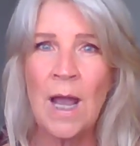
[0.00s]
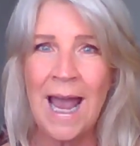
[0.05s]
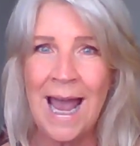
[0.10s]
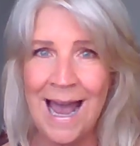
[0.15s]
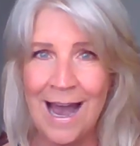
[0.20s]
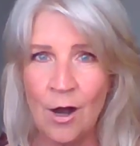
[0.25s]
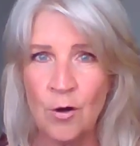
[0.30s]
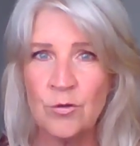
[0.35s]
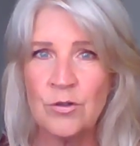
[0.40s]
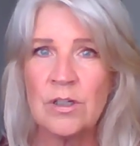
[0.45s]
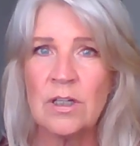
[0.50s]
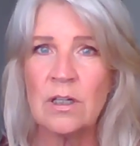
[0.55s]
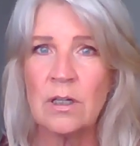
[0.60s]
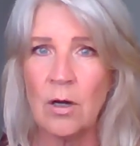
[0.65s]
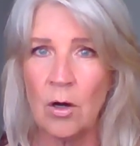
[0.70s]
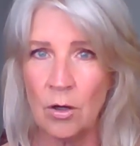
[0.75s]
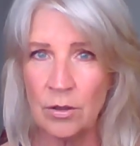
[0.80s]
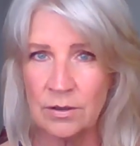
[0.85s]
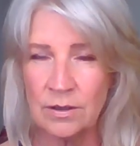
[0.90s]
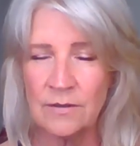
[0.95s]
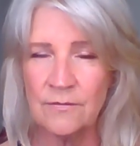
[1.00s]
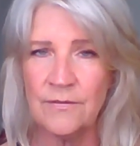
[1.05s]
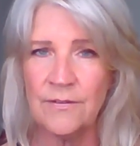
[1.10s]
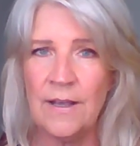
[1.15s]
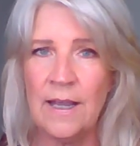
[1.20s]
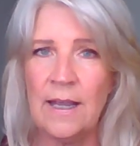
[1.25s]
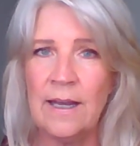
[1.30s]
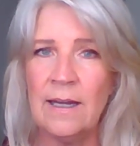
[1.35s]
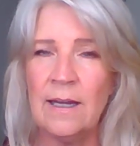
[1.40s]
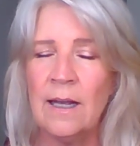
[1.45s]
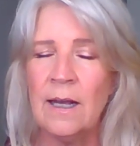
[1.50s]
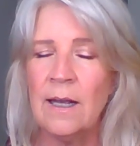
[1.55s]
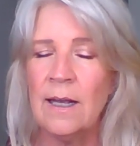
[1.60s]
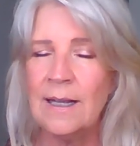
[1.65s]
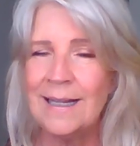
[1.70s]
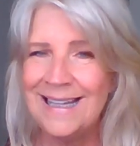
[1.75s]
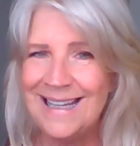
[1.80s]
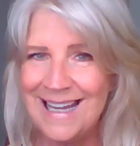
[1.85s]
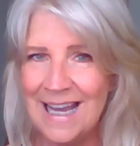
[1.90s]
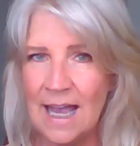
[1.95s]
how to cultivate,
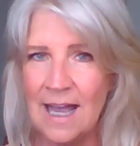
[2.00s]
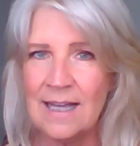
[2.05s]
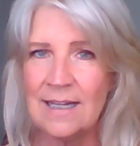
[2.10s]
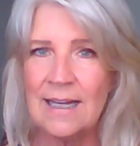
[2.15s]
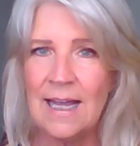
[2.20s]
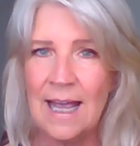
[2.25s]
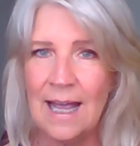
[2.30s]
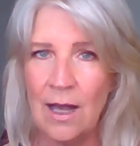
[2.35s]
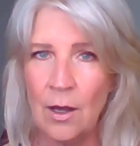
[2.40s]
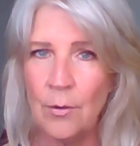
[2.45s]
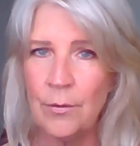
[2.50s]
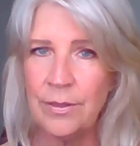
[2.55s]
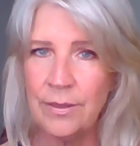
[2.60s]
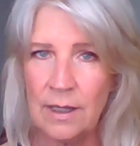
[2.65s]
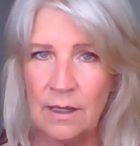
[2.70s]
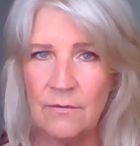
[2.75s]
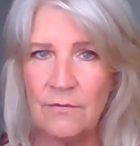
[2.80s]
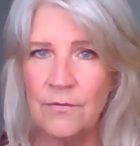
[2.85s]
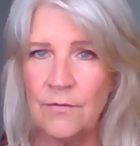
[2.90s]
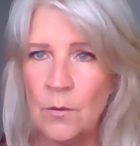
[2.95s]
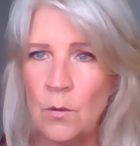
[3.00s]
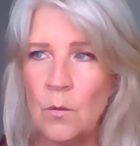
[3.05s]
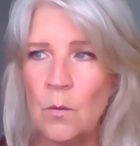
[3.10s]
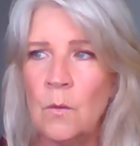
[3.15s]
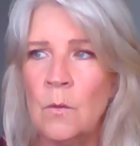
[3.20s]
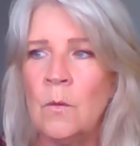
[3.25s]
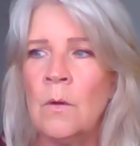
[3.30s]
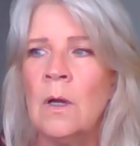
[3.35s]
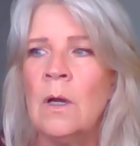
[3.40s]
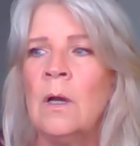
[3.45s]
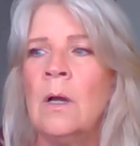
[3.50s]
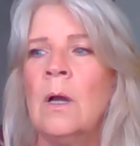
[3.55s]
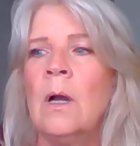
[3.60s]
get healthy food,